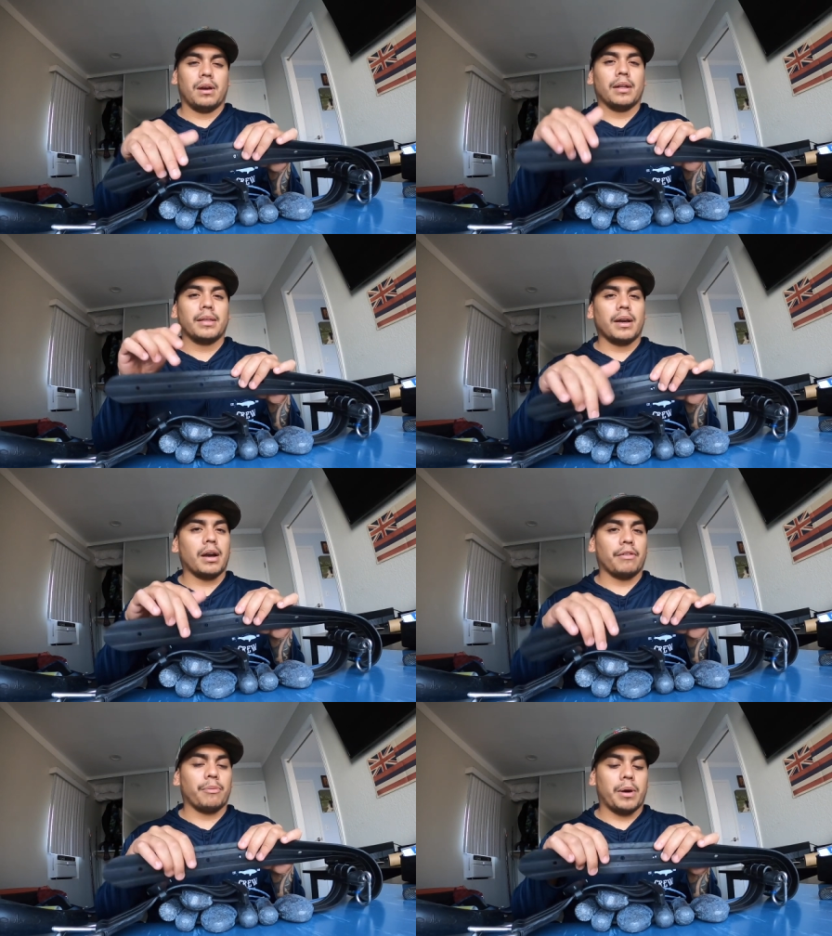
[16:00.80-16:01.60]
I think I
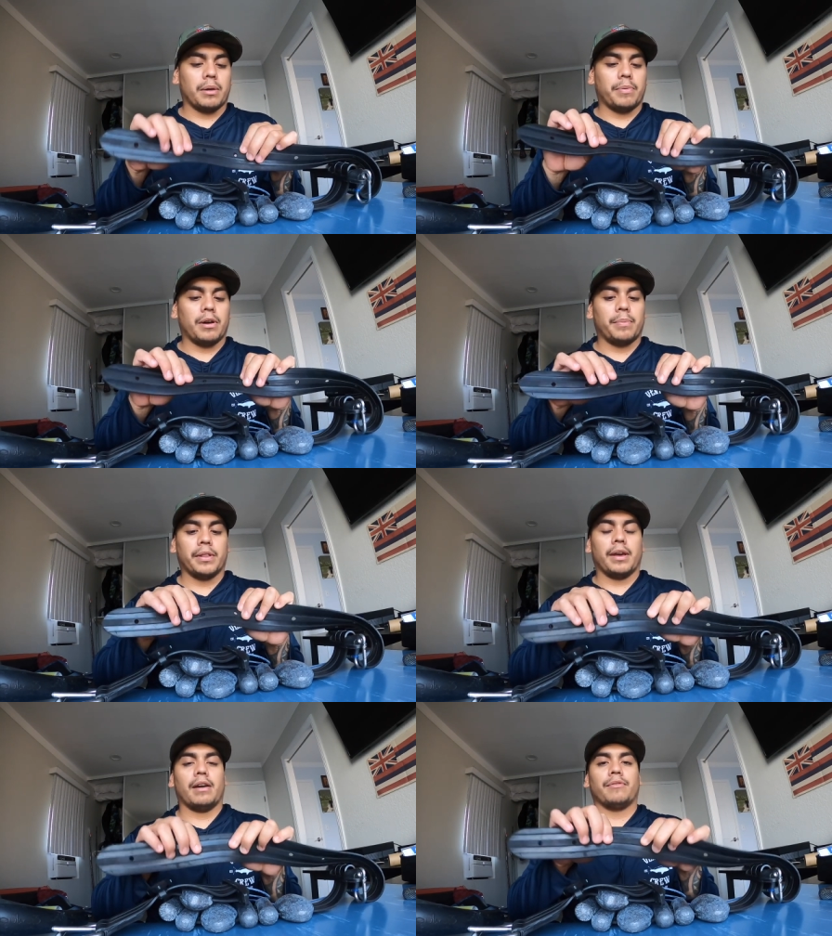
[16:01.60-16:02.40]
got it from Hanapa,
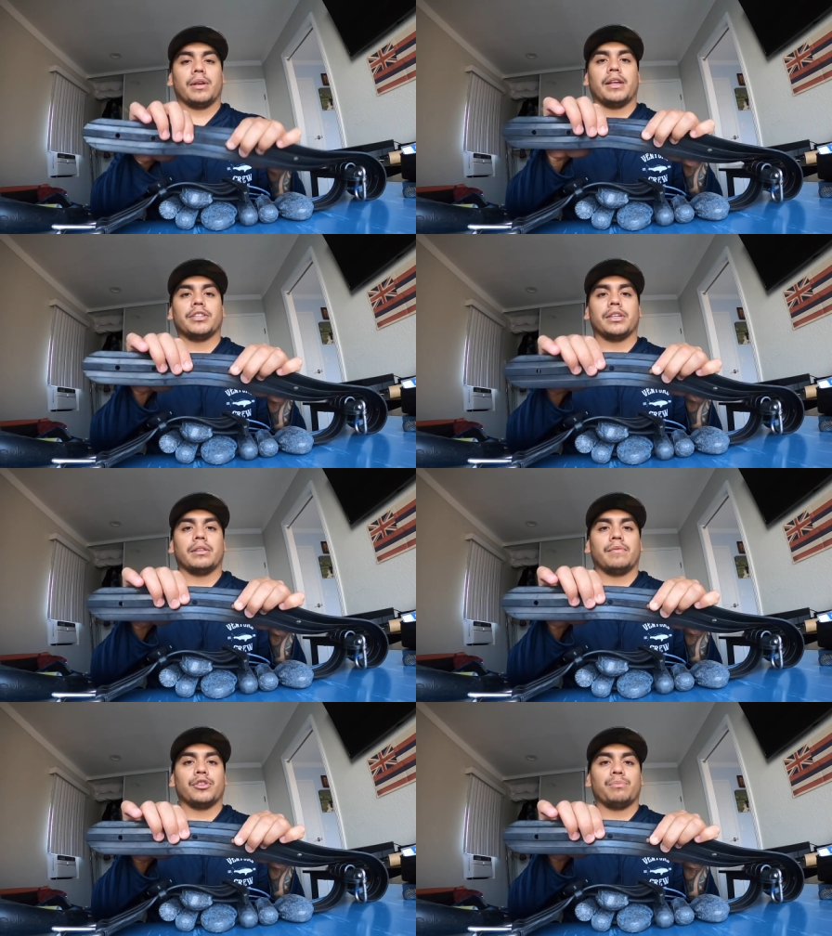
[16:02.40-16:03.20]
but they have each
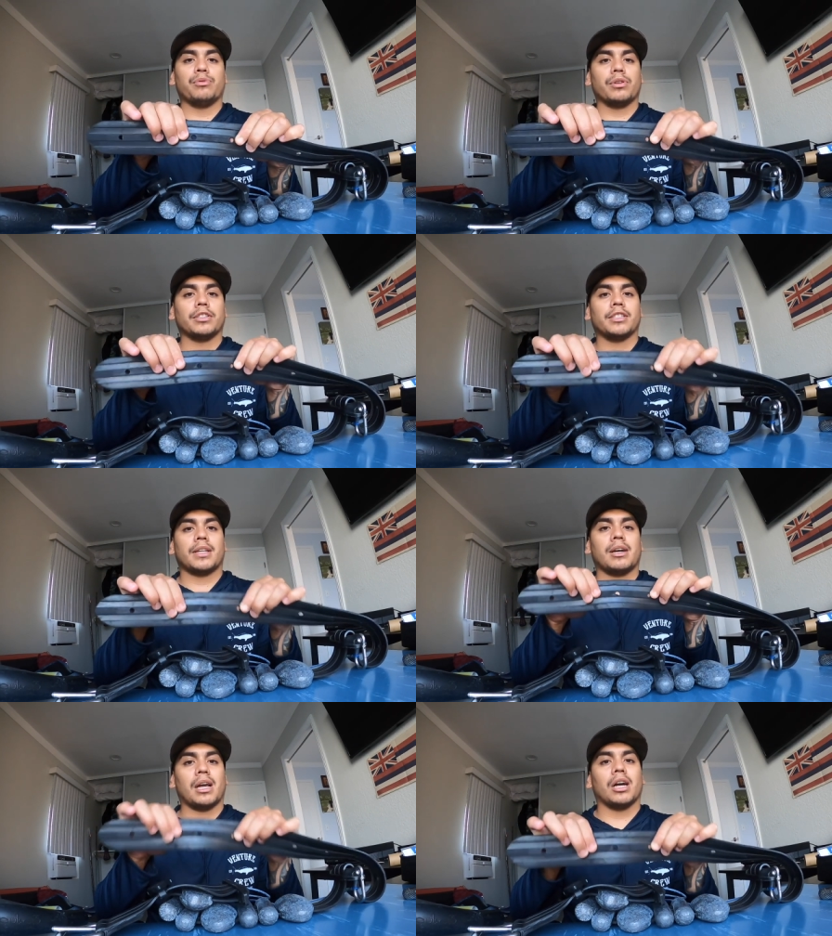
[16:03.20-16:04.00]
individual puka
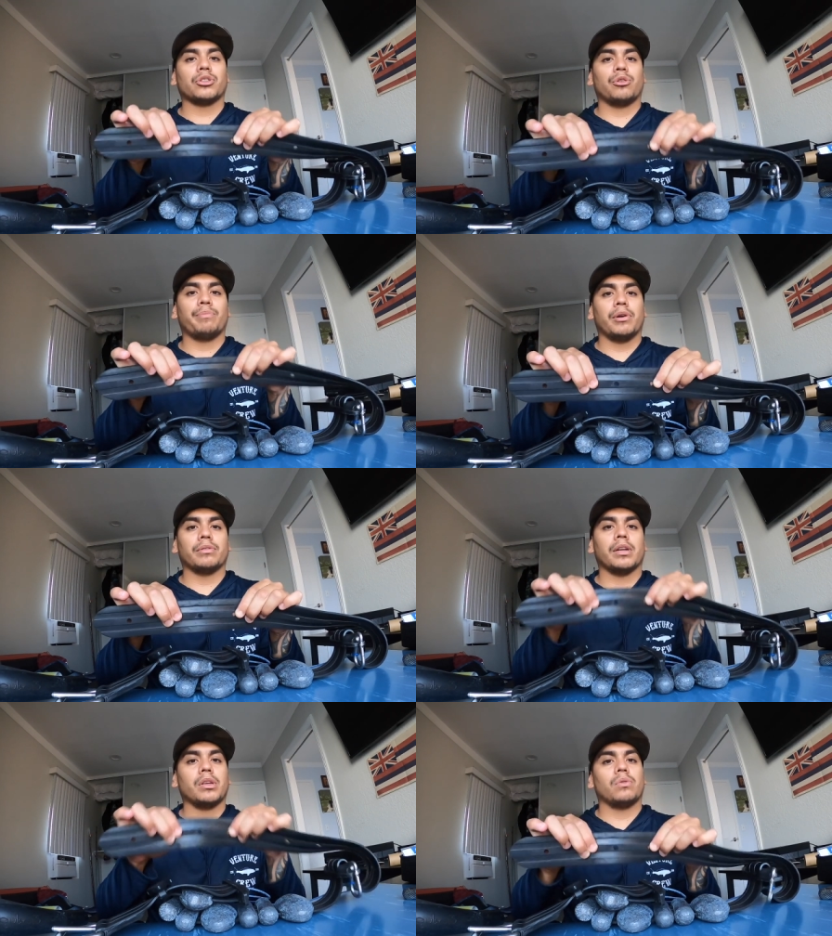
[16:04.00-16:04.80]
just like an actual
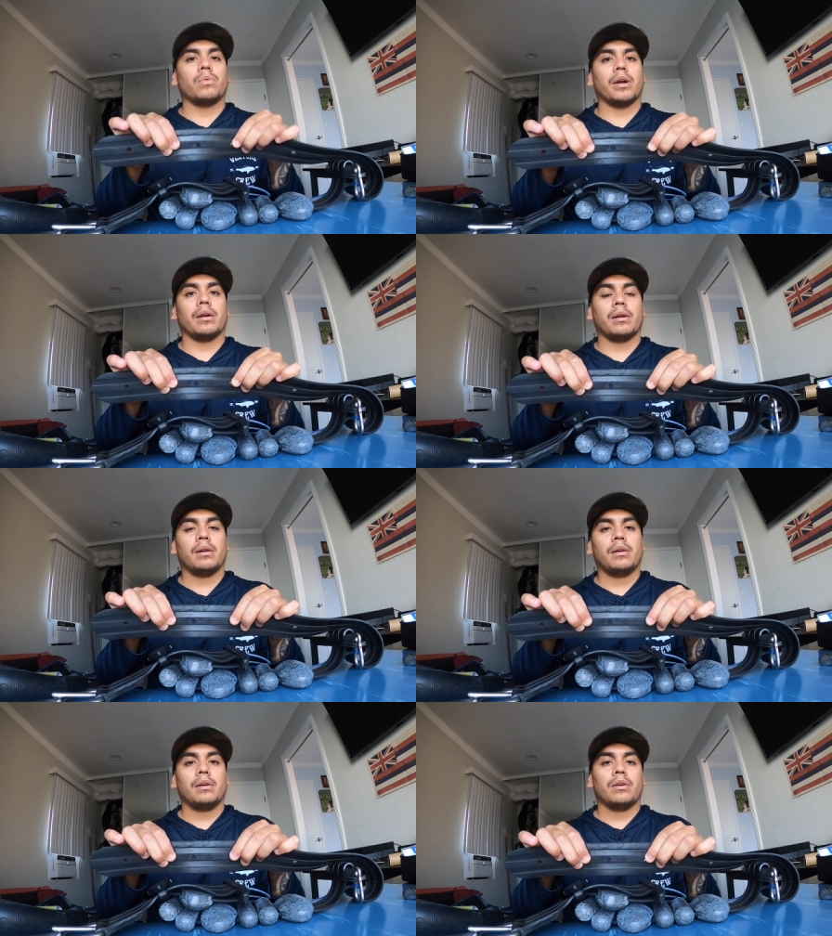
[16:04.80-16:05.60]
belt that you wear
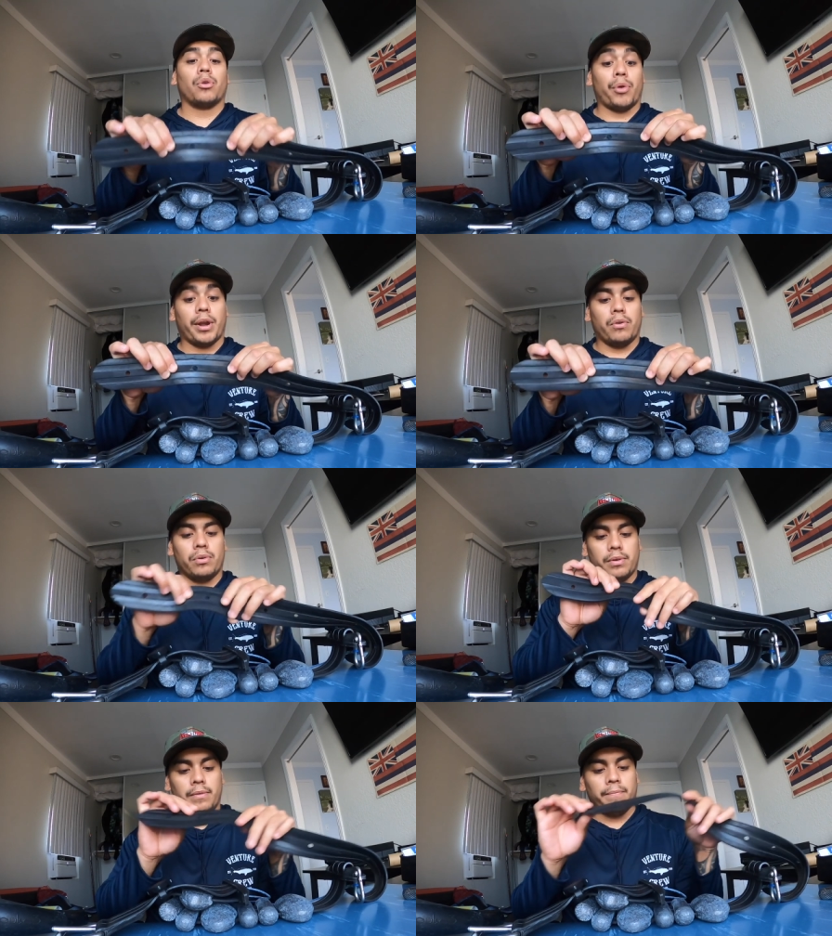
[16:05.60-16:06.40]
going out